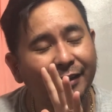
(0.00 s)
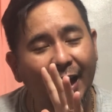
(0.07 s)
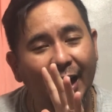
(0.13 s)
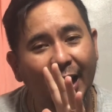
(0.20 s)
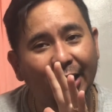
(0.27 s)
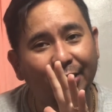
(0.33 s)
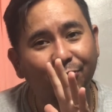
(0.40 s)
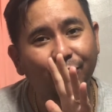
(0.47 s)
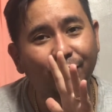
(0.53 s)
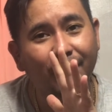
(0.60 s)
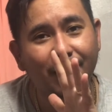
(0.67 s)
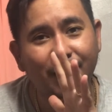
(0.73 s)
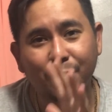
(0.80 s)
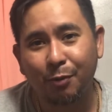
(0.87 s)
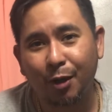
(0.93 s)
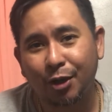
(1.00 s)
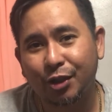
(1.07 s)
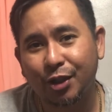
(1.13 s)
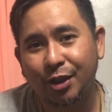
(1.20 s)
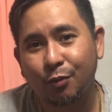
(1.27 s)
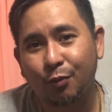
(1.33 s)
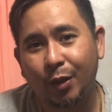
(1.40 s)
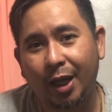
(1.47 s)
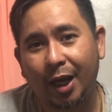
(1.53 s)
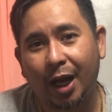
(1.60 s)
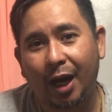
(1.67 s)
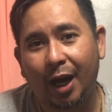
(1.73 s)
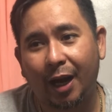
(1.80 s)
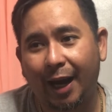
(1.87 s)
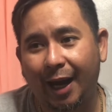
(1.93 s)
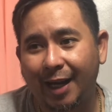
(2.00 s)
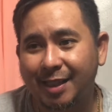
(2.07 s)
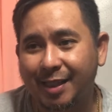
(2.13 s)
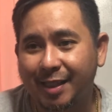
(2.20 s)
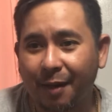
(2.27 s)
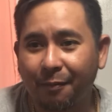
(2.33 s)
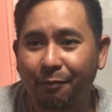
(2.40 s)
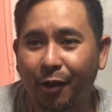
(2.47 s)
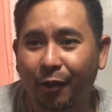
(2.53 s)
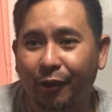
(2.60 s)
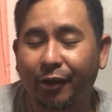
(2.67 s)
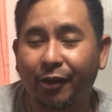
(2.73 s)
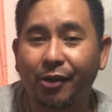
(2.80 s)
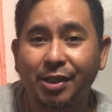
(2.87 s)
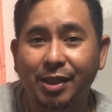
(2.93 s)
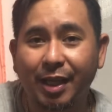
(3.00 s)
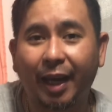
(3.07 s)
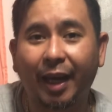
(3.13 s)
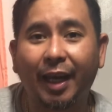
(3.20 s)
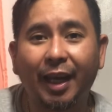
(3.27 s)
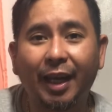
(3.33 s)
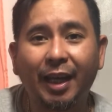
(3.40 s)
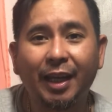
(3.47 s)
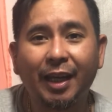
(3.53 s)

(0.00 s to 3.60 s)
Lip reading: that as much as we accept their cursing,